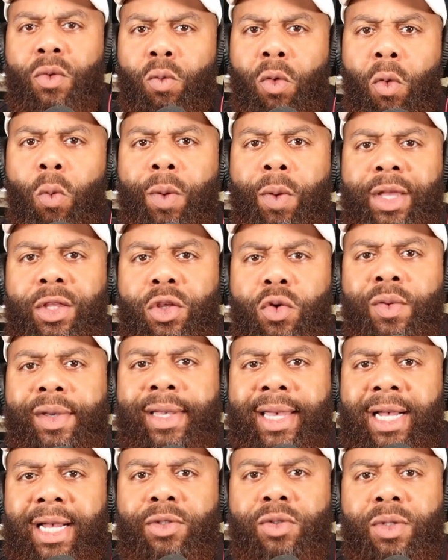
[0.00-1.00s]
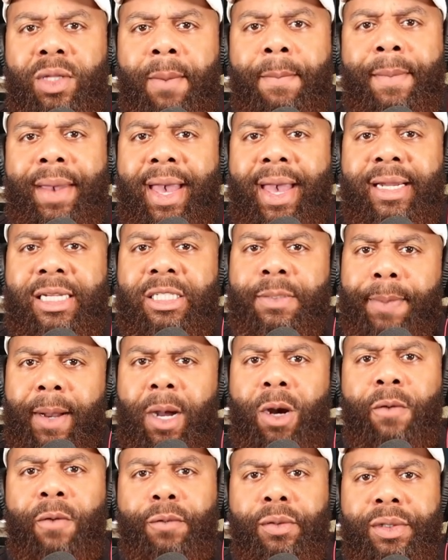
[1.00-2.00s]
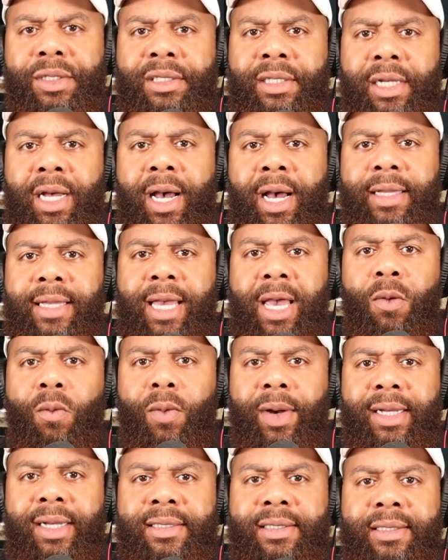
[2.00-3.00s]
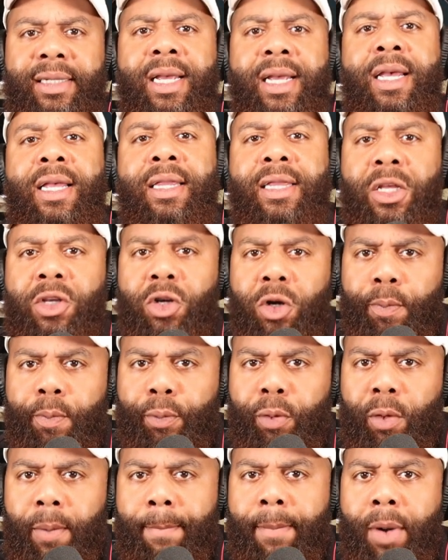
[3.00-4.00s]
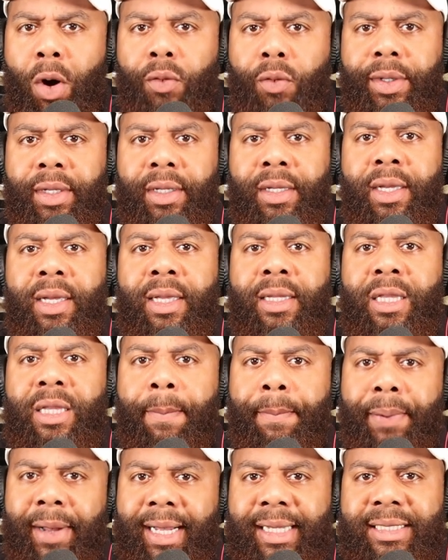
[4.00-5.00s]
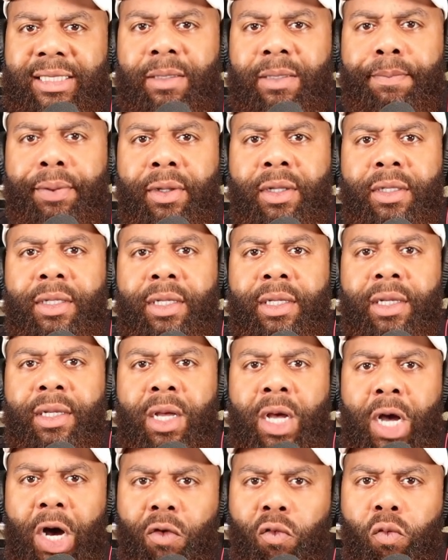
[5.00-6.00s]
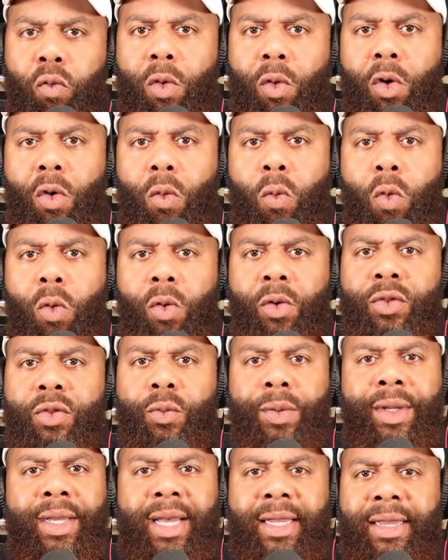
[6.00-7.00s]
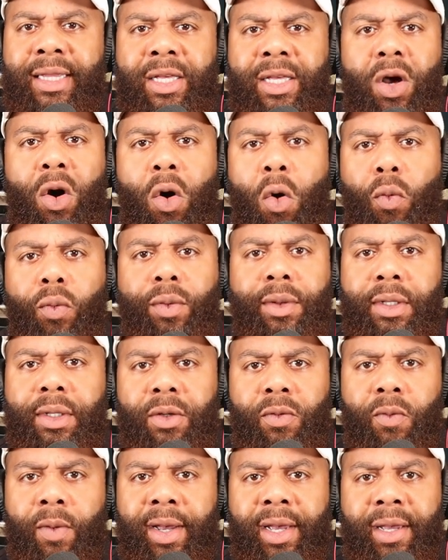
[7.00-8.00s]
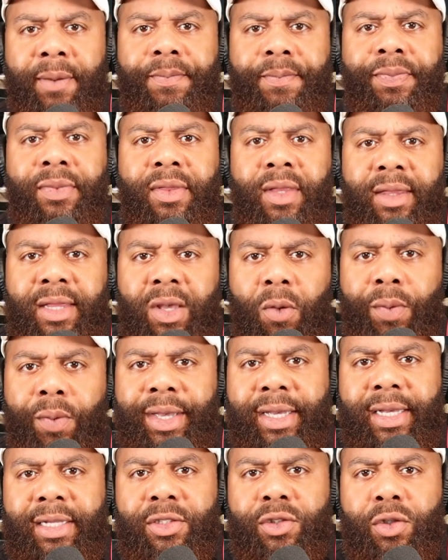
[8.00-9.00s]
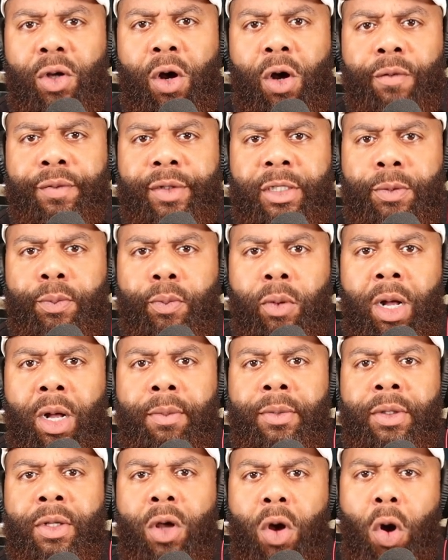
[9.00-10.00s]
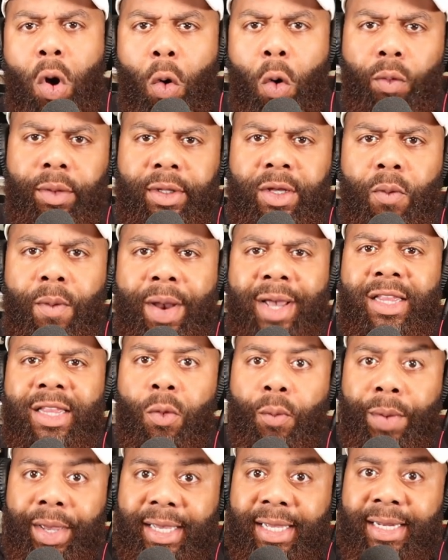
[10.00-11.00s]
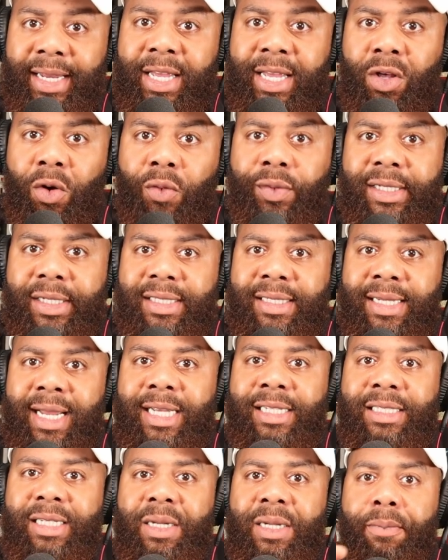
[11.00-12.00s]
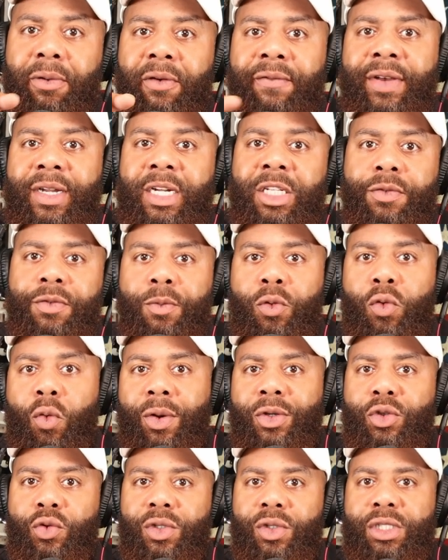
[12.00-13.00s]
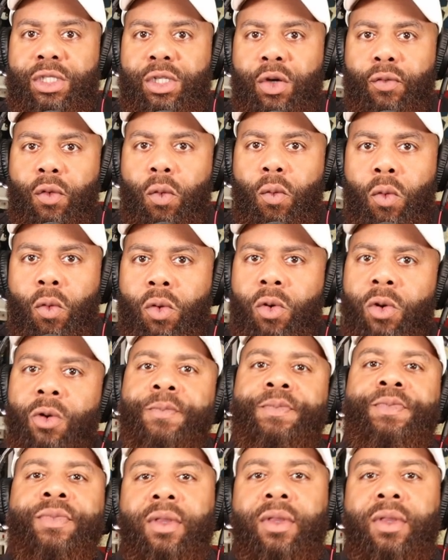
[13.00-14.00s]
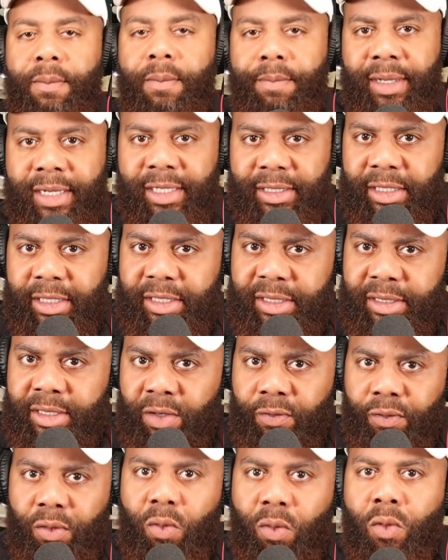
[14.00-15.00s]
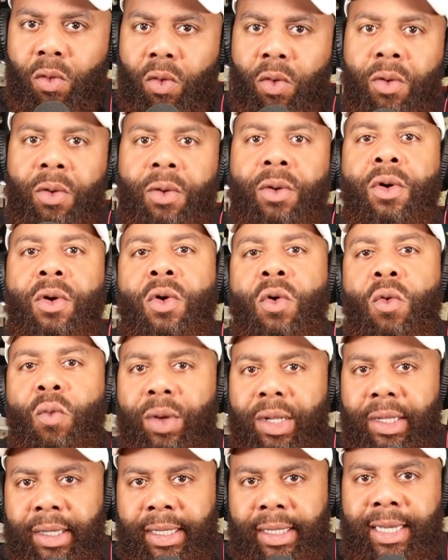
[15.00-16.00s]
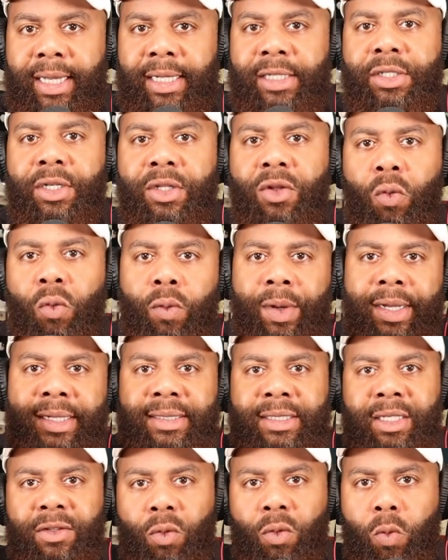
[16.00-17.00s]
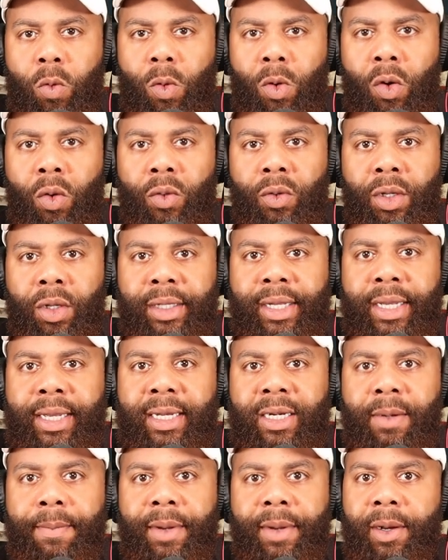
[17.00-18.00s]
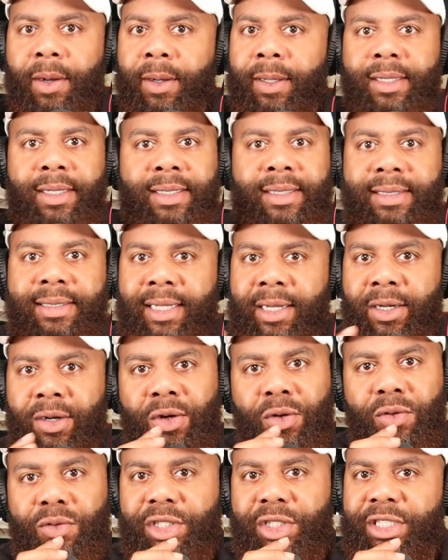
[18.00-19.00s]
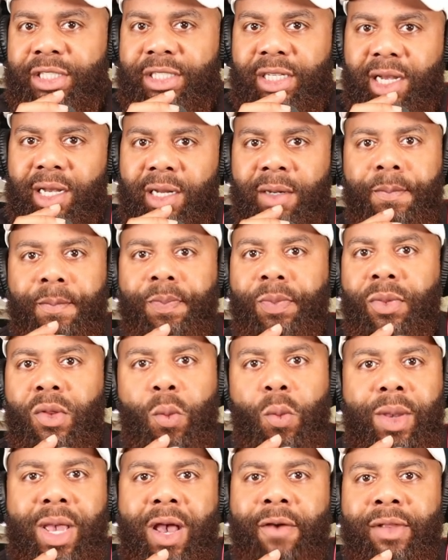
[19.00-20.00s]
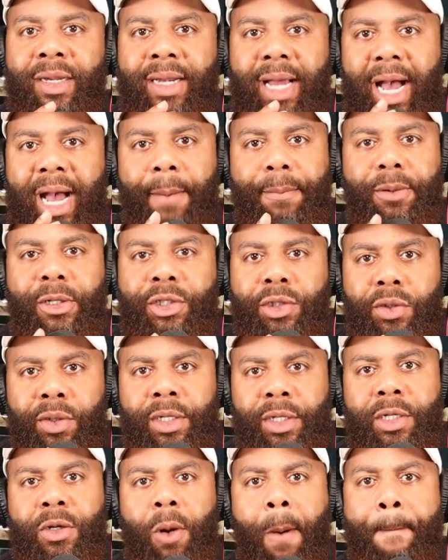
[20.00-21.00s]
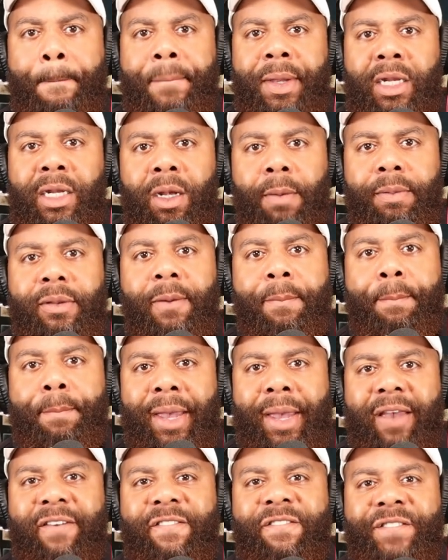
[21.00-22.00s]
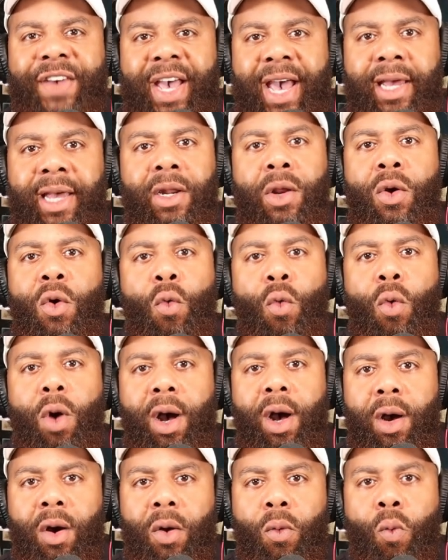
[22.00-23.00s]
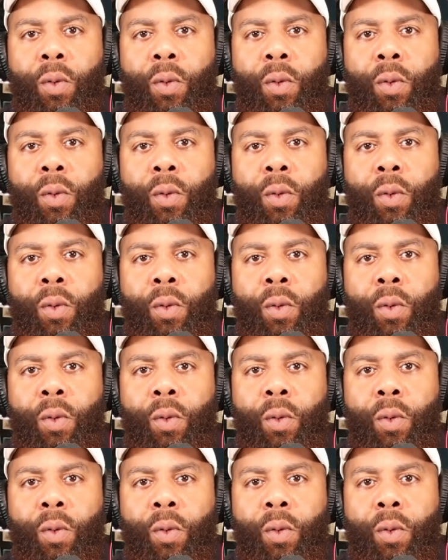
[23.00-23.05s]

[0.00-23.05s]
where when you cancel a man as powerful as Kanye West, then you're promoting the possibility of World War Three. And the only way that we can solve this problem, the only way that we can heal this nation and prevent us from going to a civil war, because a civil war would lead to the rest of the world looking at America and saying, oh shit, we have an opportunity to go beat up the big fat uh,